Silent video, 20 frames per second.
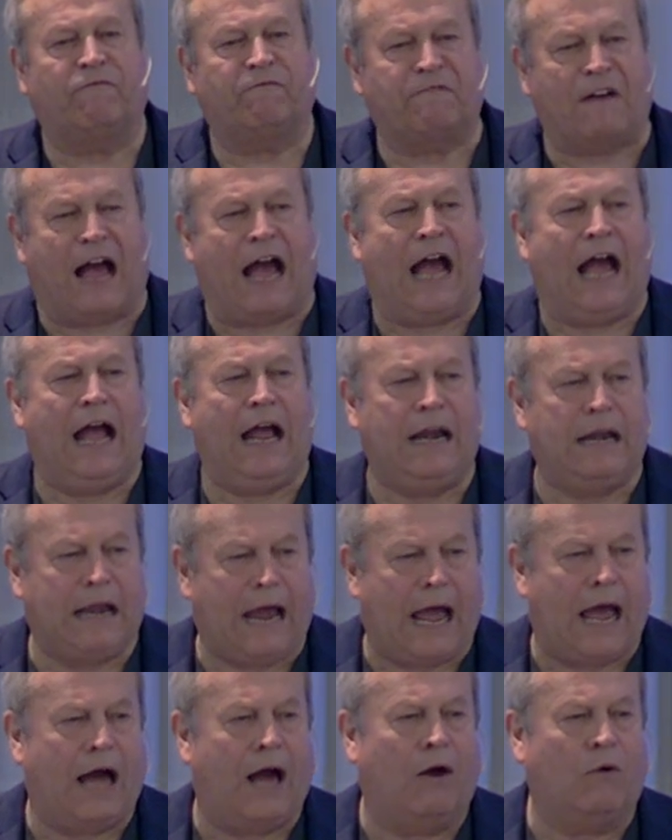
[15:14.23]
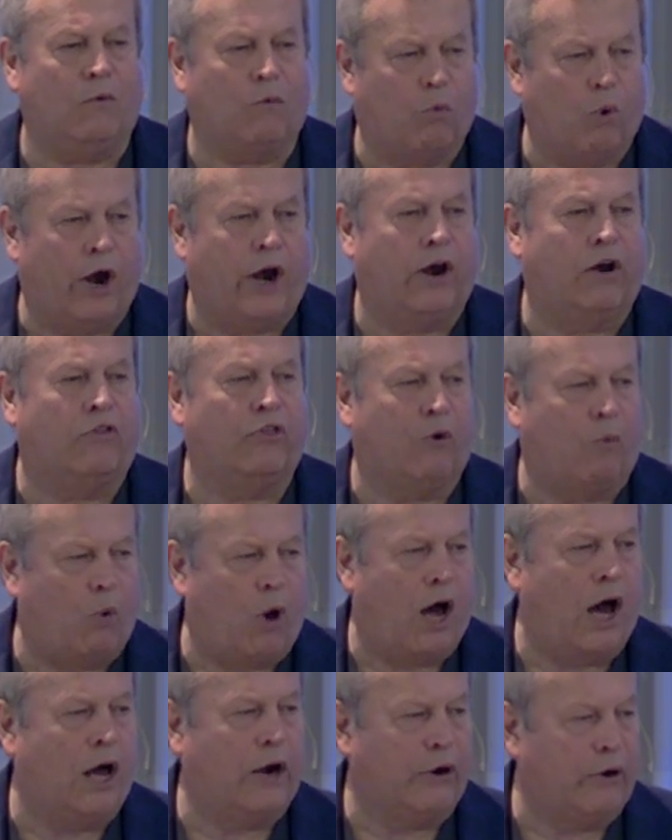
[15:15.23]
Find out where the
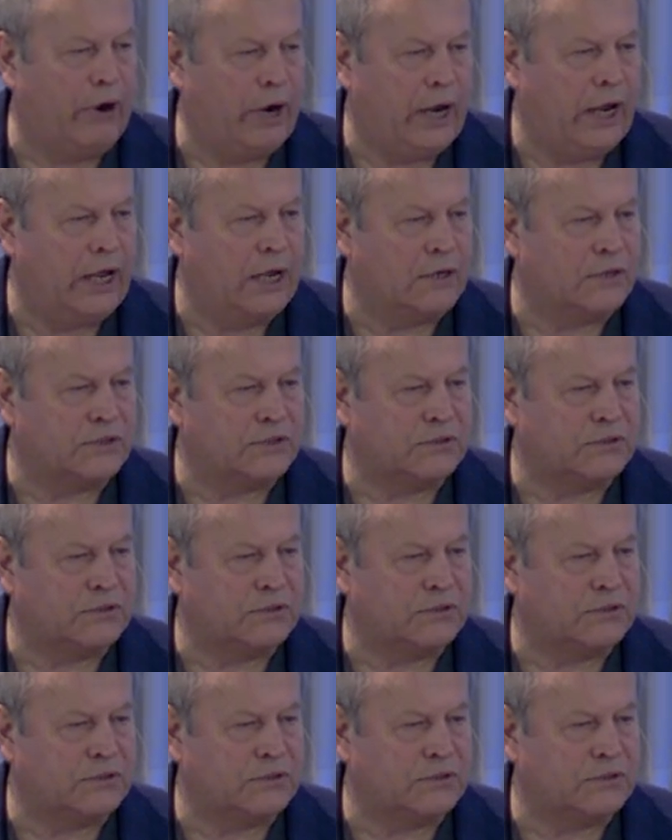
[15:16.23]
water is.